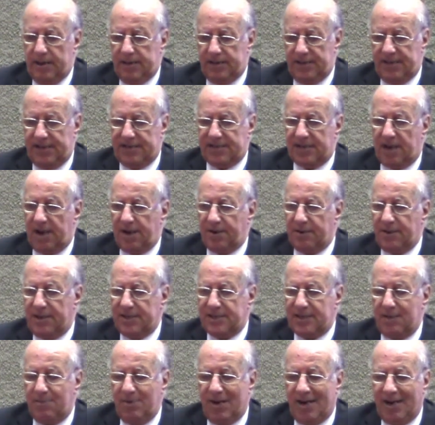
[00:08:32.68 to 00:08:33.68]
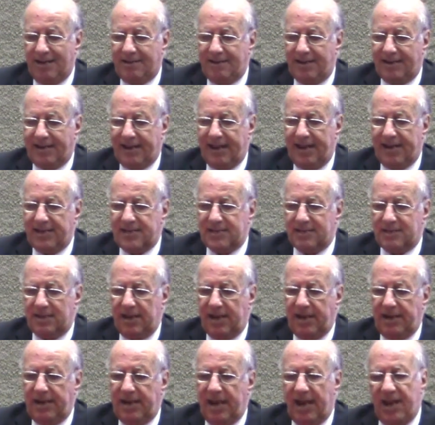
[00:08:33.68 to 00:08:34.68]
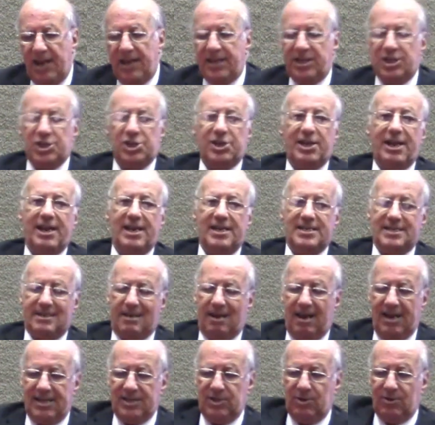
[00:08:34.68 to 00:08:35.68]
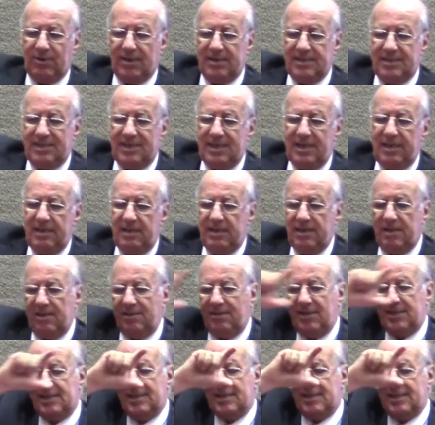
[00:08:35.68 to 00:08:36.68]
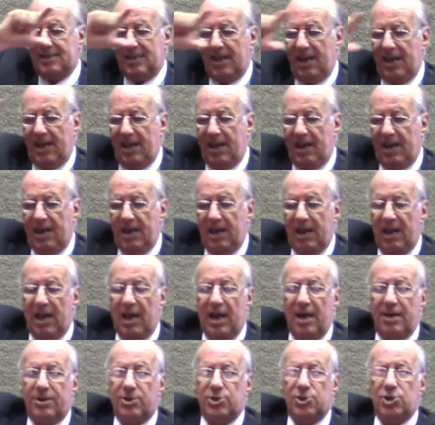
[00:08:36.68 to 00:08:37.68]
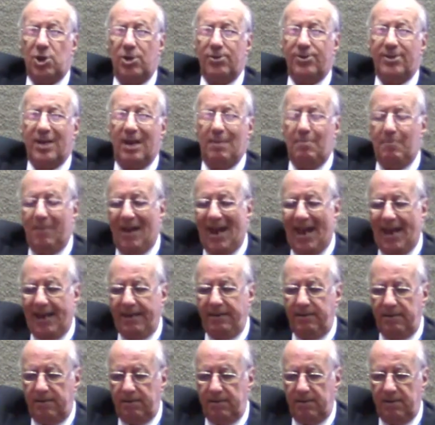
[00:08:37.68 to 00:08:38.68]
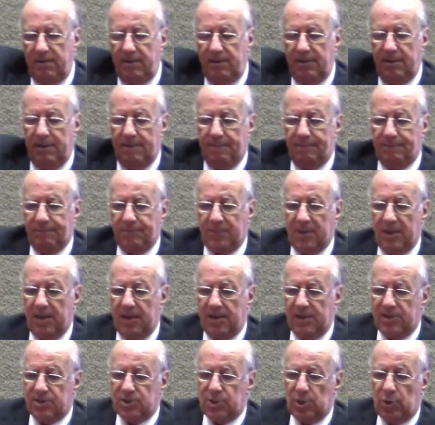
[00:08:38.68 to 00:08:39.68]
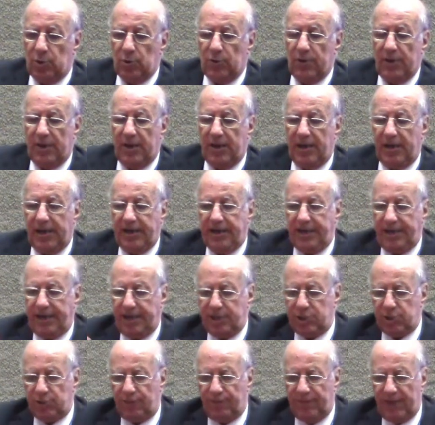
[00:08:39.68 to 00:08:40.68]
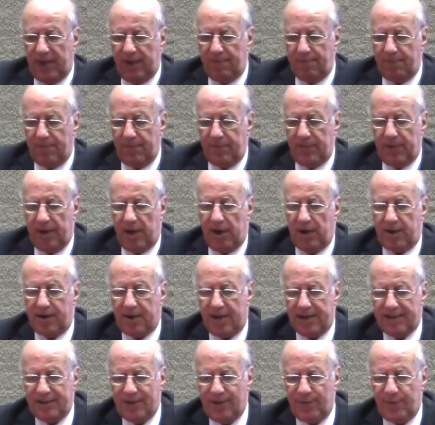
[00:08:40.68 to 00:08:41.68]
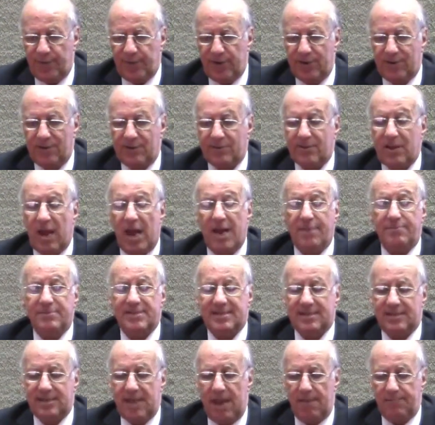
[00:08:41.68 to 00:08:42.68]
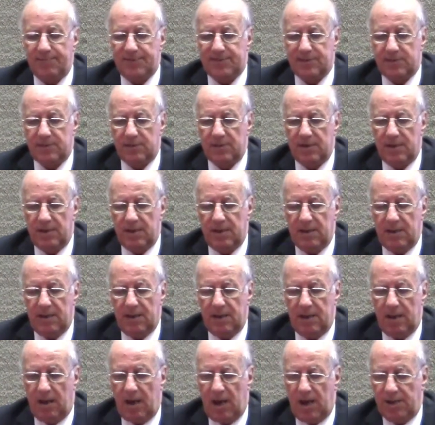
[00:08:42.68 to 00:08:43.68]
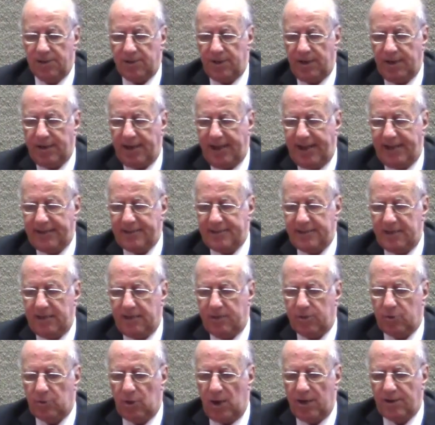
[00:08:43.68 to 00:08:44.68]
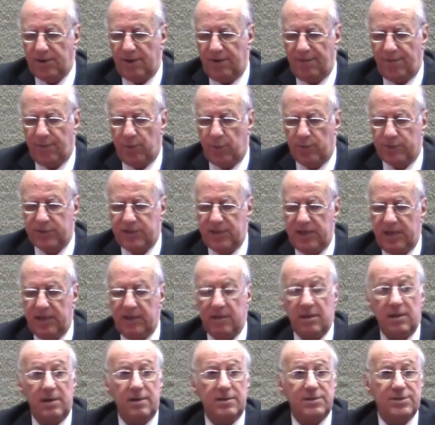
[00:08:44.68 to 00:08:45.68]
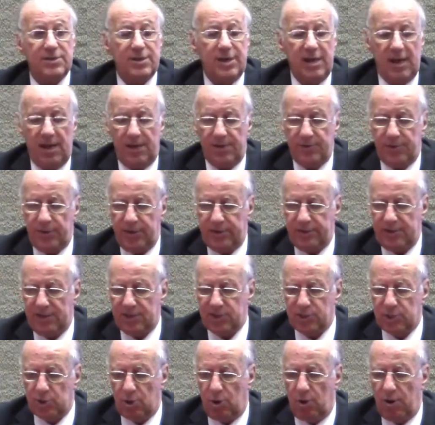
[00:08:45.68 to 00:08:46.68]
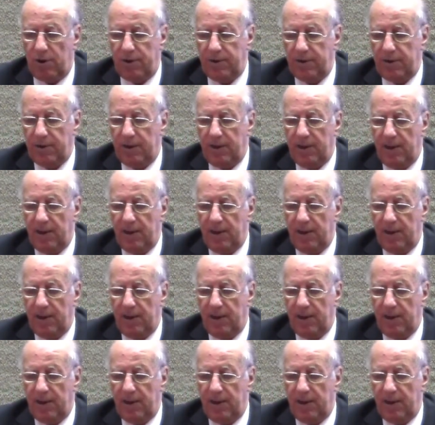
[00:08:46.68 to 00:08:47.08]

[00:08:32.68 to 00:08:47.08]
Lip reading: These are the simulated case. In each case, as you can see, this is a horizontal plan. So in each of them, there are at different time steps, 180, 240, 300, and so on.